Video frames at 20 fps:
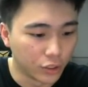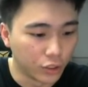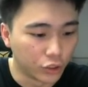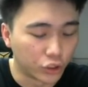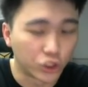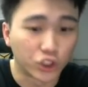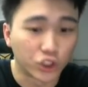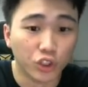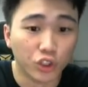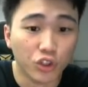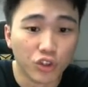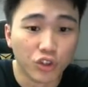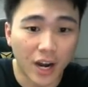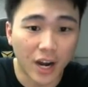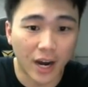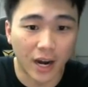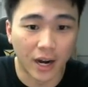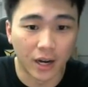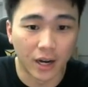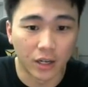
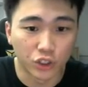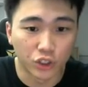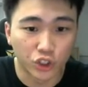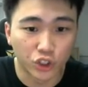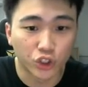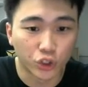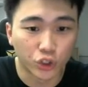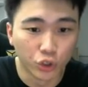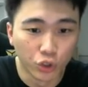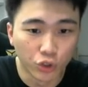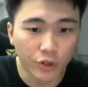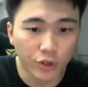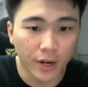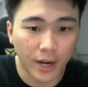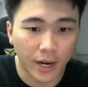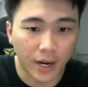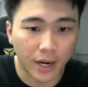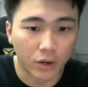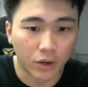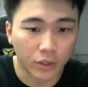Shura.
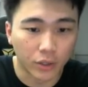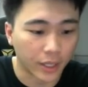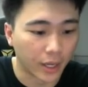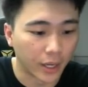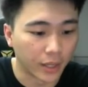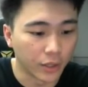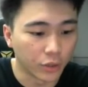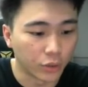Okay, I need